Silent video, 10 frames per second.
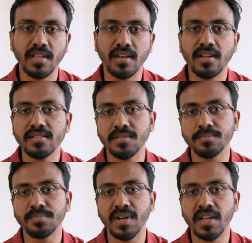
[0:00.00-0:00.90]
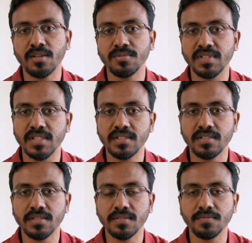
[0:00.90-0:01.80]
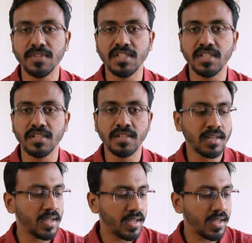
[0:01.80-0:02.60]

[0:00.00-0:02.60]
there are some prerequisites which are,